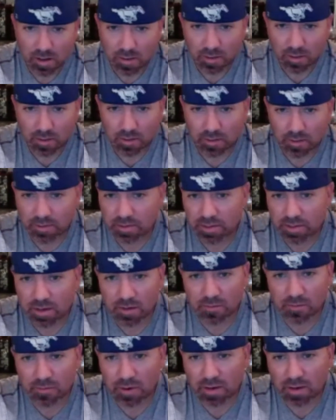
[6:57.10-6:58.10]
De'Aaron
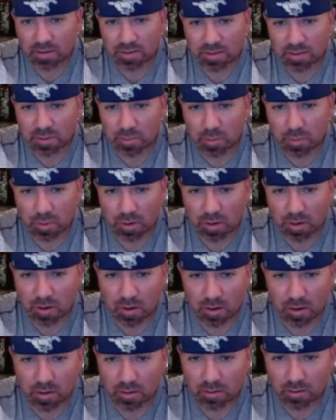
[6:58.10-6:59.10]
Fox is their point guard.
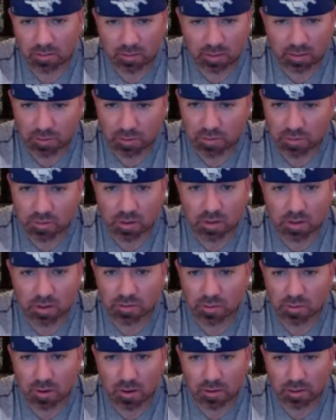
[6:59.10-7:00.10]
He'll draw Drew
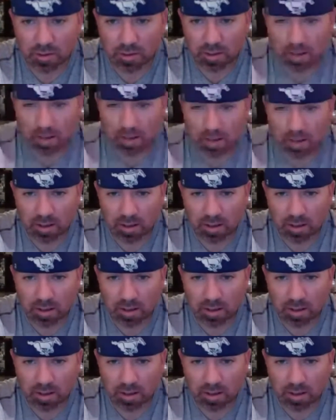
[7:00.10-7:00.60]
Holiday.